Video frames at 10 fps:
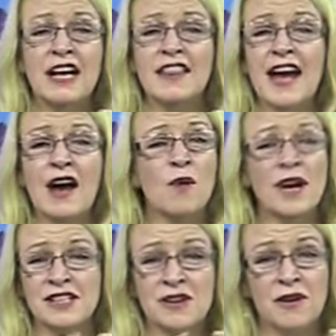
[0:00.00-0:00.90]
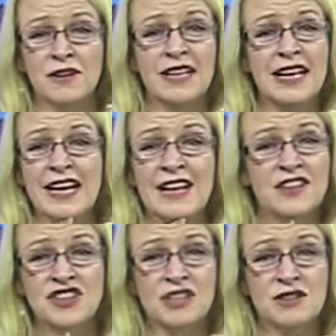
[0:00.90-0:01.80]
that went on in the
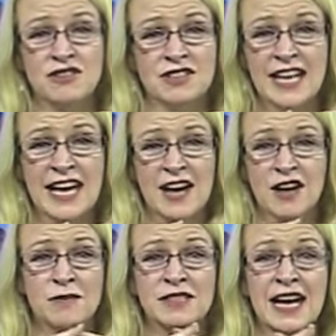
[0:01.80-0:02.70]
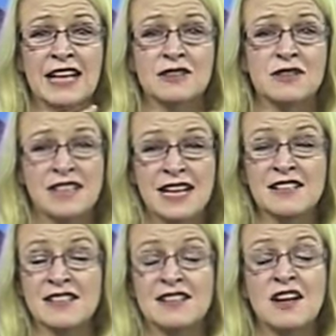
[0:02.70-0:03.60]
children's care home scandal
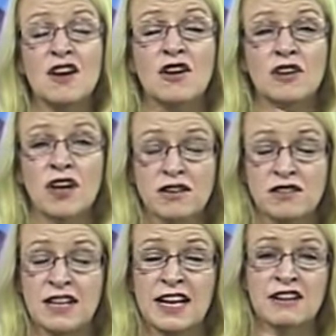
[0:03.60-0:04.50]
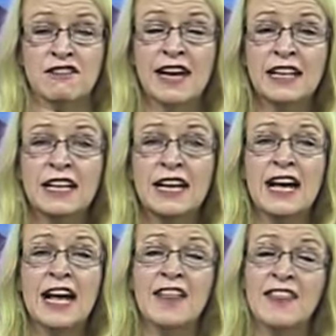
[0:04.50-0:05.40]
centred on Haute de la Garenne,
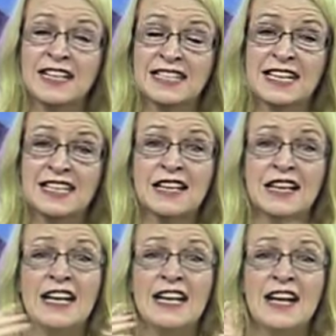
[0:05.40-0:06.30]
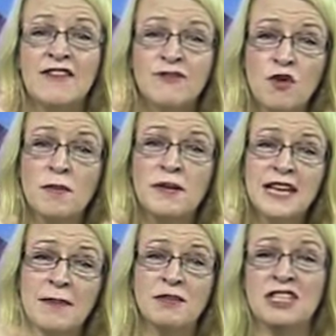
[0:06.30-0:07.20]
and that is former
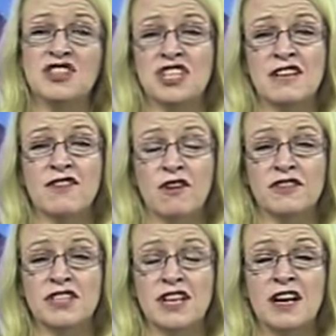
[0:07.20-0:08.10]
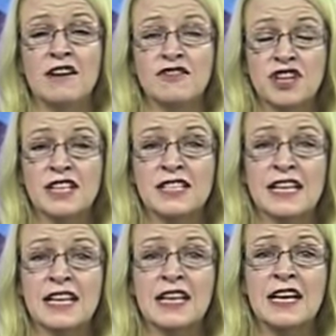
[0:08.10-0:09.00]
Deputy Chief Officer of
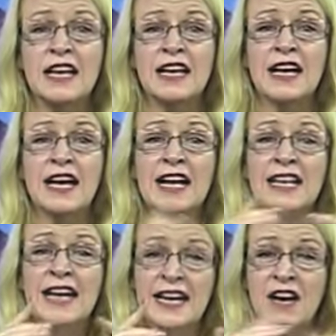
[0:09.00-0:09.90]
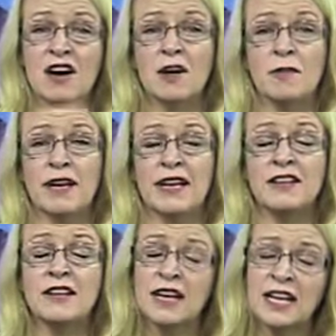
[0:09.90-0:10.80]
Jersey, Lenny Harper.
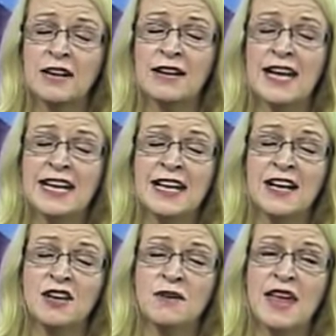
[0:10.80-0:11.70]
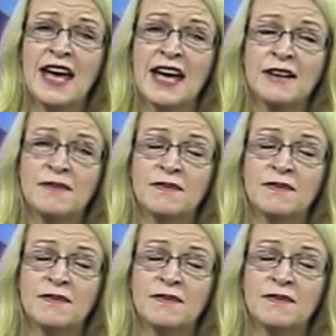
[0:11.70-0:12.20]
Hello Lenny, are you there?